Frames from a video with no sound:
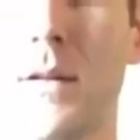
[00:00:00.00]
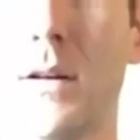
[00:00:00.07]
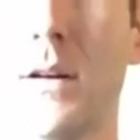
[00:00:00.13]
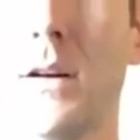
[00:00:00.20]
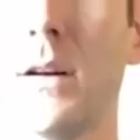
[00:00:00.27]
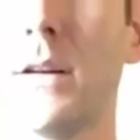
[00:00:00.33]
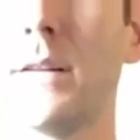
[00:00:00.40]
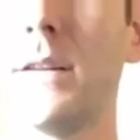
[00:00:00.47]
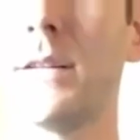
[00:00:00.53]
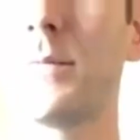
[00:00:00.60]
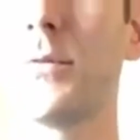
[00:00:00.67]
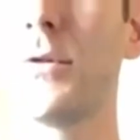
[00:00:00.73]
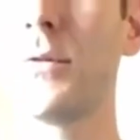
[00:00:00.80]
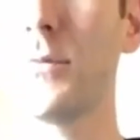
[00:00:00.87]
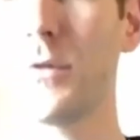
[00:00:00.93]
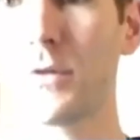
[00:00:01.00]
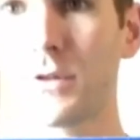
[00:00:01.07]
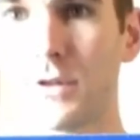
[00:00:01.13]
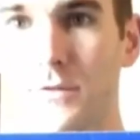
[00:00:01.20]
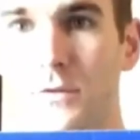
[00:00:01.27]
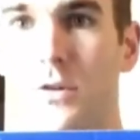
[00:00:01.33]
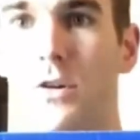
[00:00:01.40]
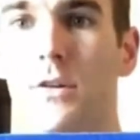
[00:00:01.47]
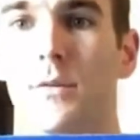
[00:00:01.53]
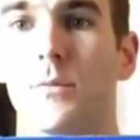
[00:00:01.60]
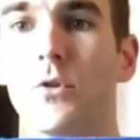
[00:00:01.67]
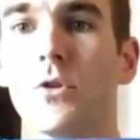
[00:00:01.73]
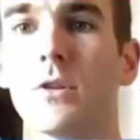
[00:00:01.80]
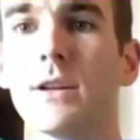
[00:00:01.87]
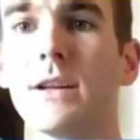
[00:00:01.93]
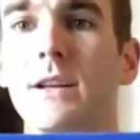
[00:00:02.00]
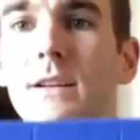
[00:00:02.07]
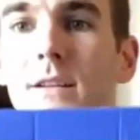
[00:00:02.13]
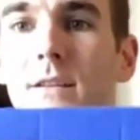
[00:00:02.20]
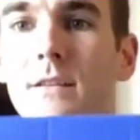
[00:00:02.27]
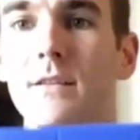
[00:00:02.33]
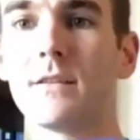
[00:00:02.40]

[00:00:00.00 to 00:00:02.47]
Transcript: At this point, once you've got them all in